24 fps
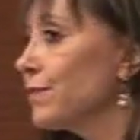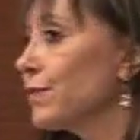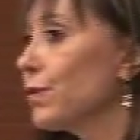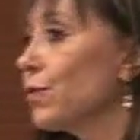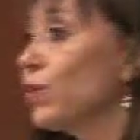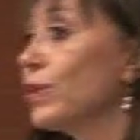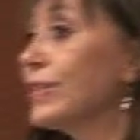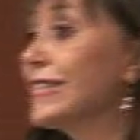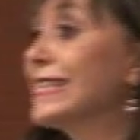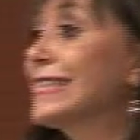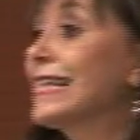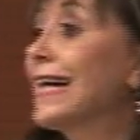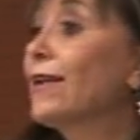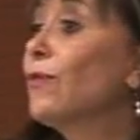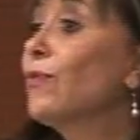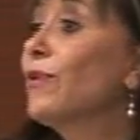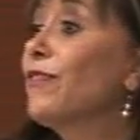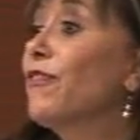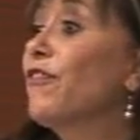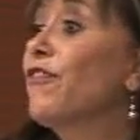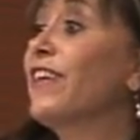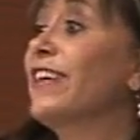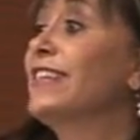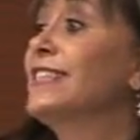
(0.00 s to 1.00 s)
We start
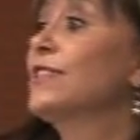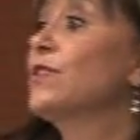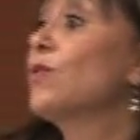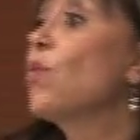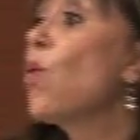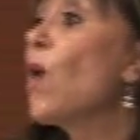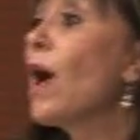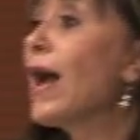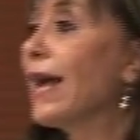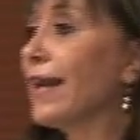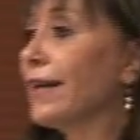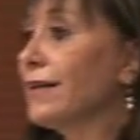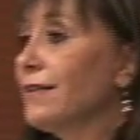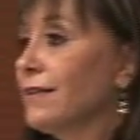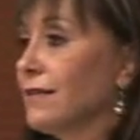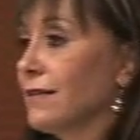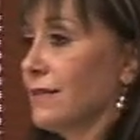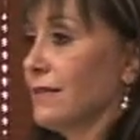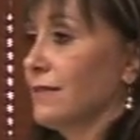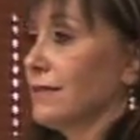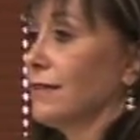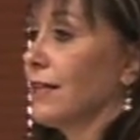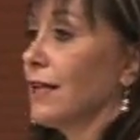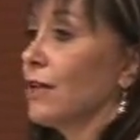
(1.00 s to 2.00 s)
with phase one,
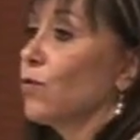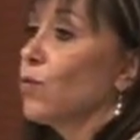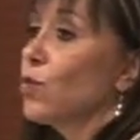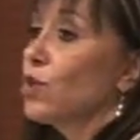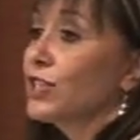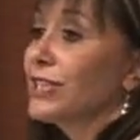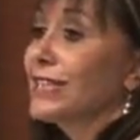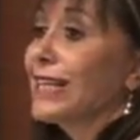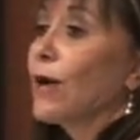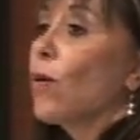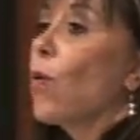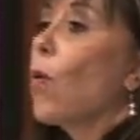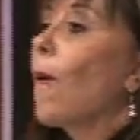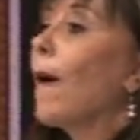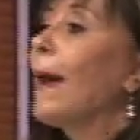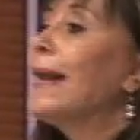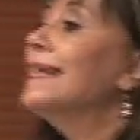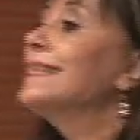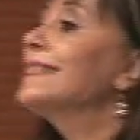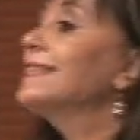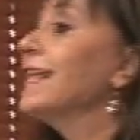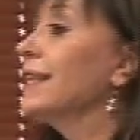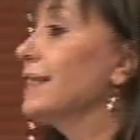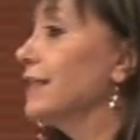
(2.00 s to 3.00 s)
that was the
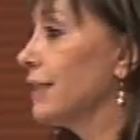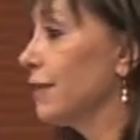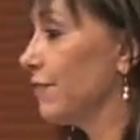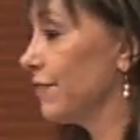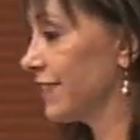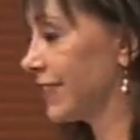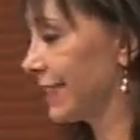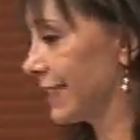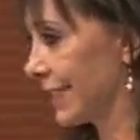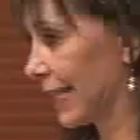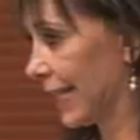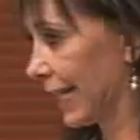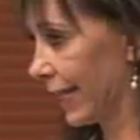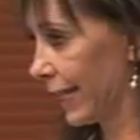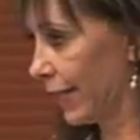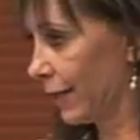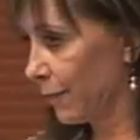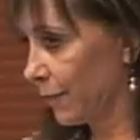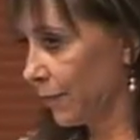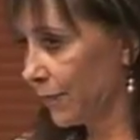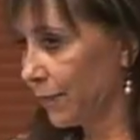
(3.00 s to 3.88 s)
qualitative study,